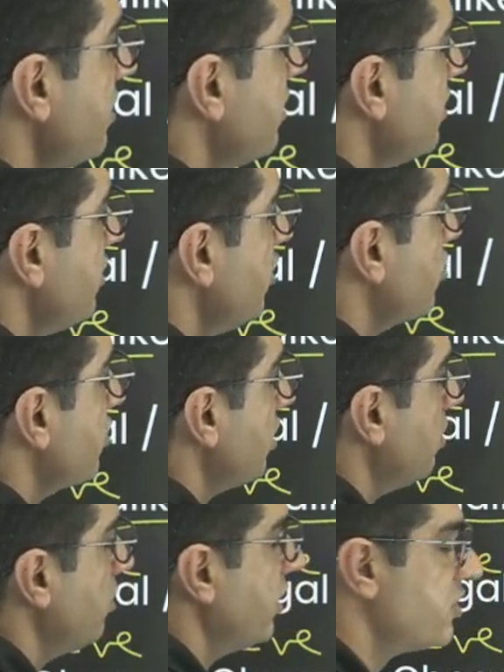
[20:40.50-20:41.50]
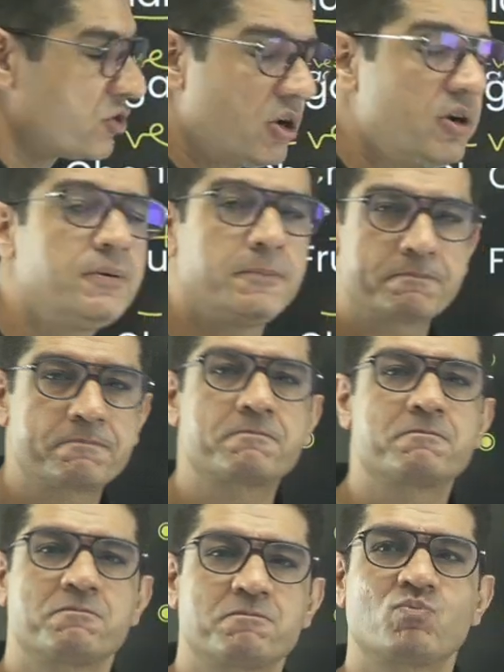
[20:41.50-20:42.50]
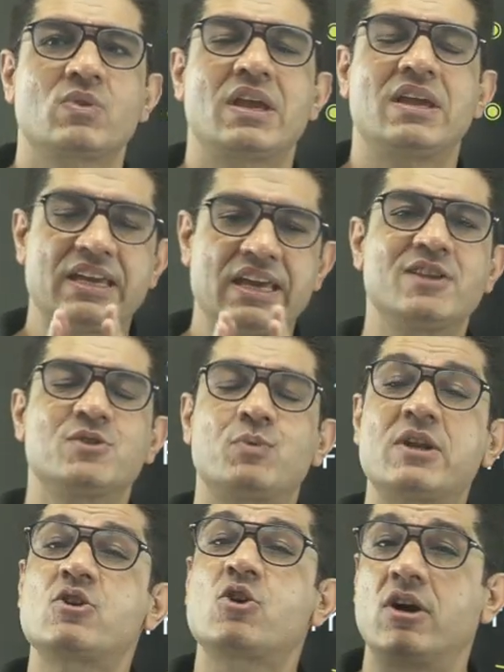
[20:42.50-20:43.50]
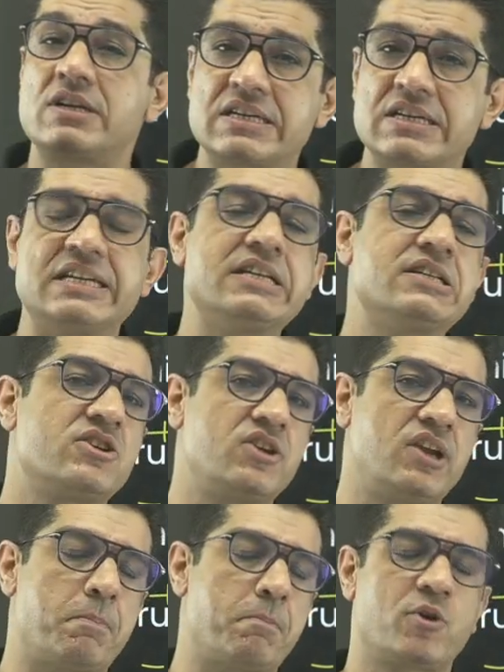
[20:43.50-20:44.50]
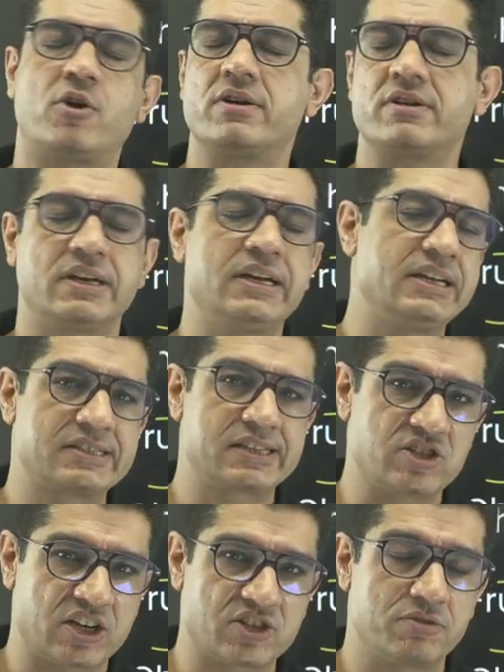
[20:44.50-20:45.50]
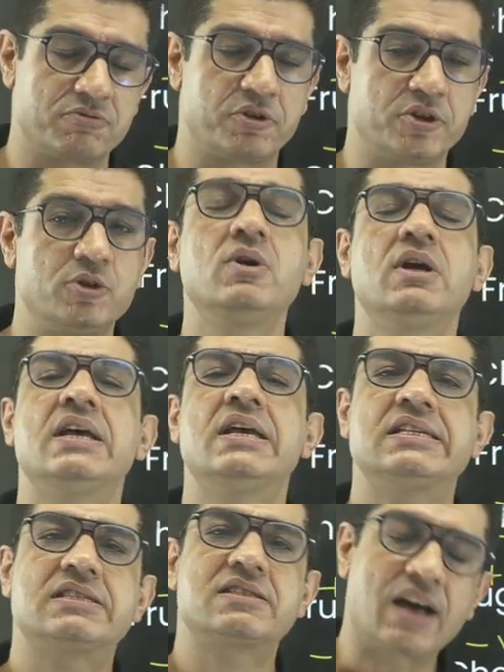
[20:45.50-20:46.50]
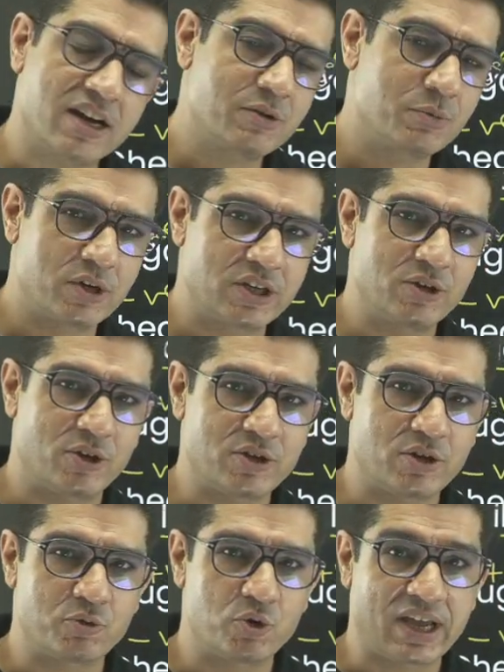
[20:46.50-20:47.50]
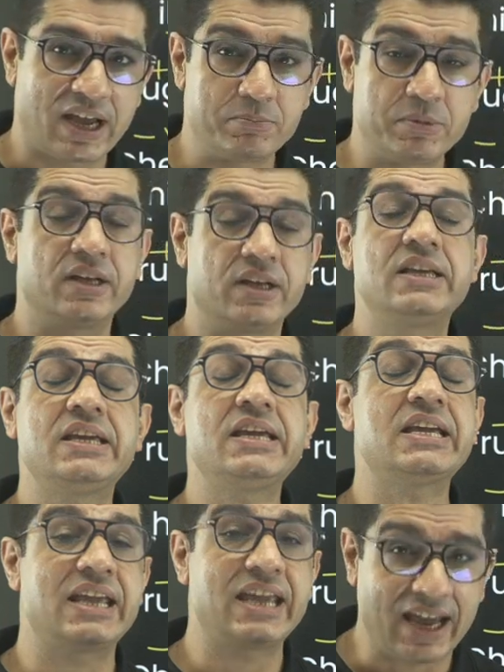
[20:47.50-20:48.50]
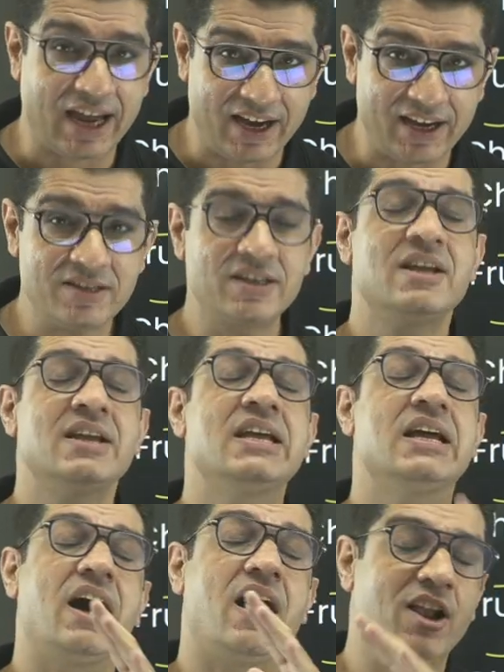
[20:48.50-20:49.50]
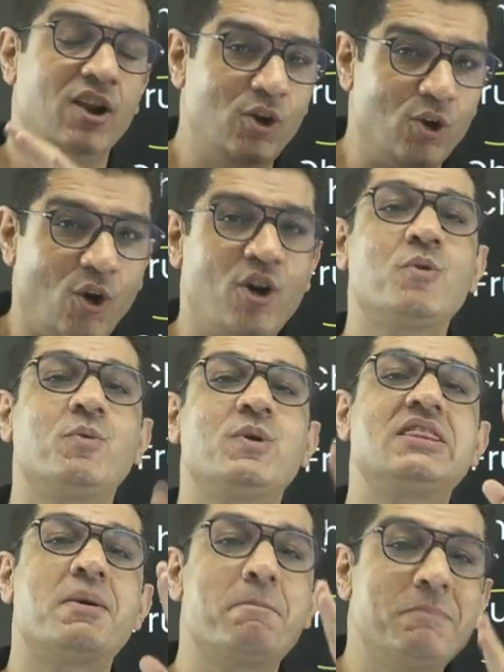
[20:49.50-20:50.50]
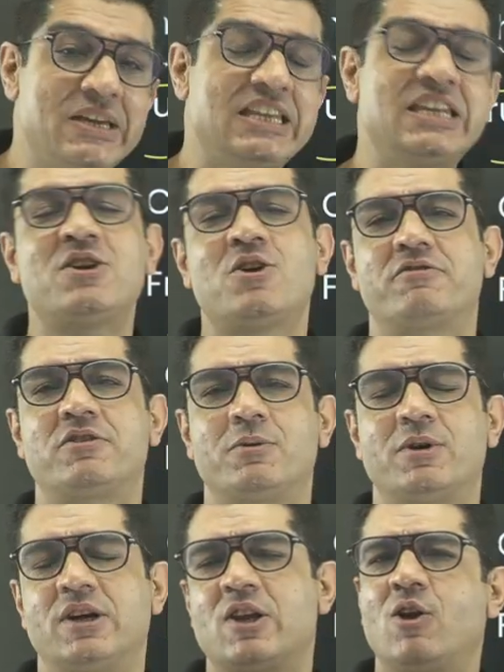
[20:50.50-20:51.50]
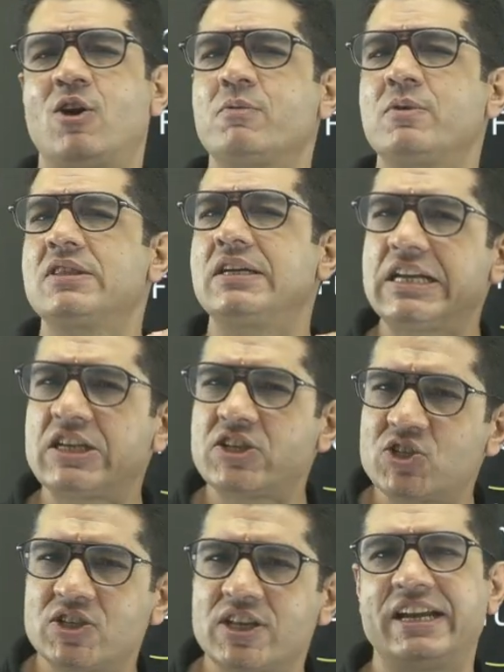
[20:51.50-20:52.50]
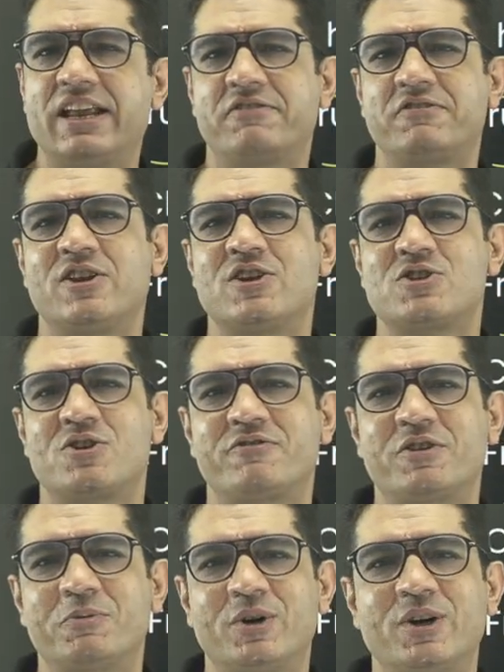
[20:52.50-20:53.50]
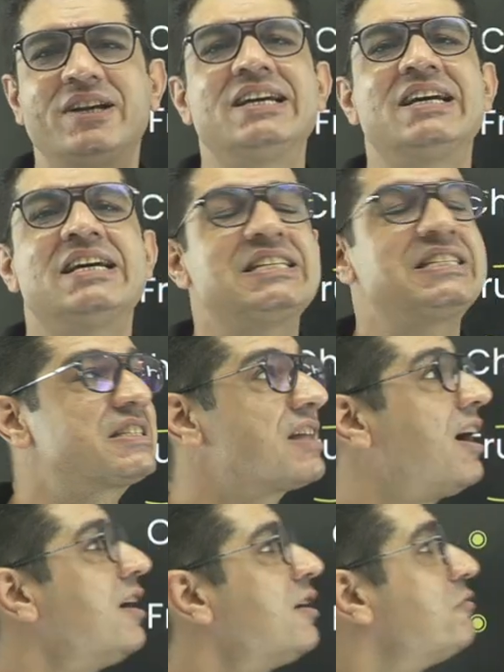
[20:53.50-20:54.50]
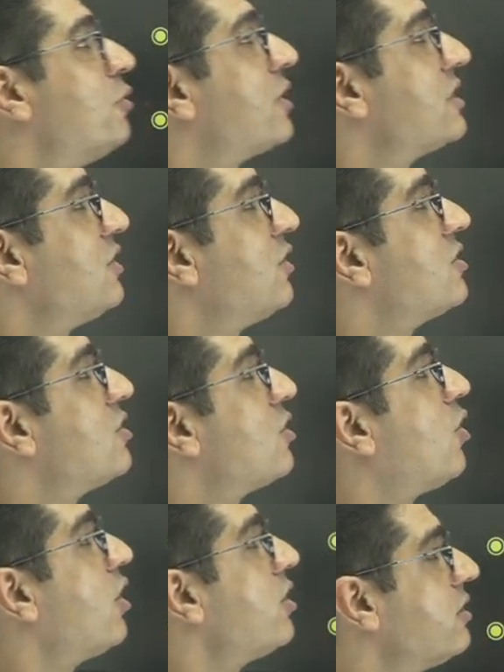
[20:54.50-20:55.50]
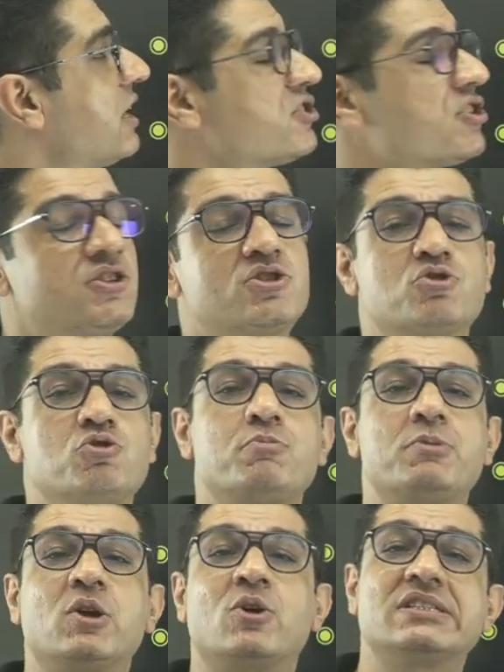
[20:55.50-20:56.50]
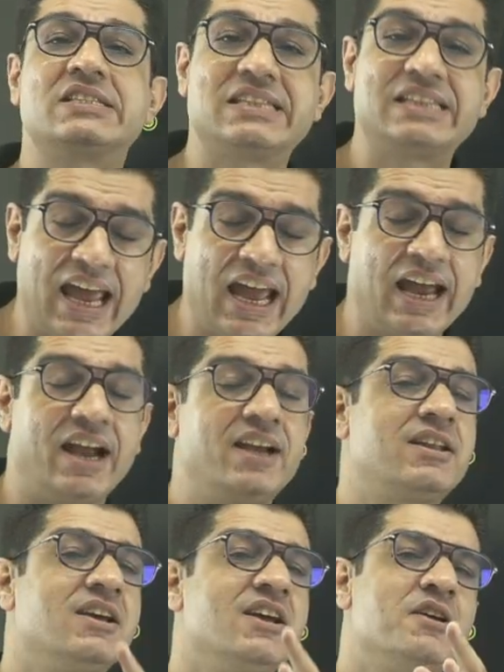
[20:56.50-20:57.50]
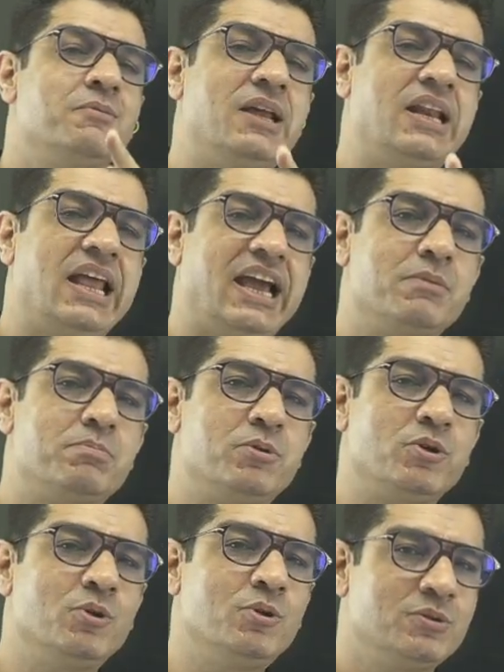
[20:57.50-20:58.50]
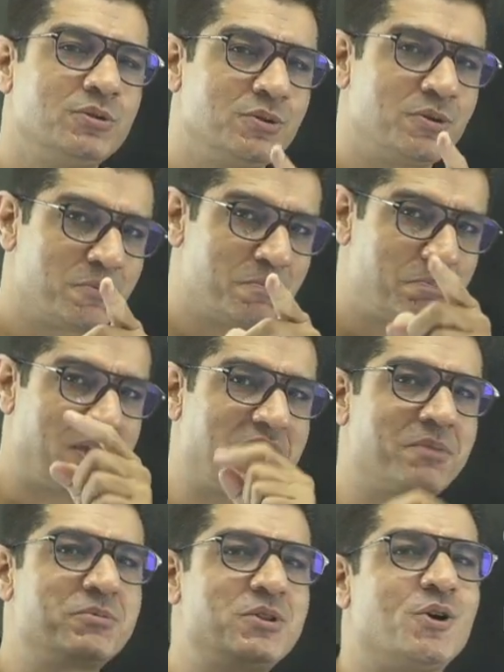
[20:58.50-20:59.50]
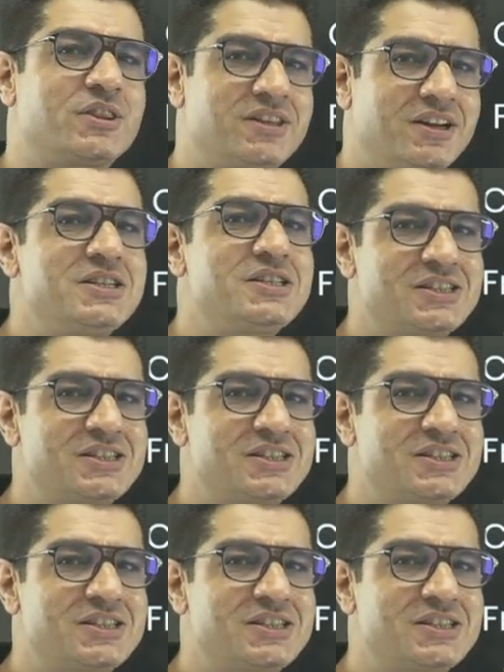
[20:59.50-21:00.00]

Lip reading: neutral word. So here is one concrete tip, concrete suggestion for you. Start working on your vocabulary, and along with the meaning of the word, along with the dictionary definition of the word, start focusing on the connotations too, because that will help you pick up the author's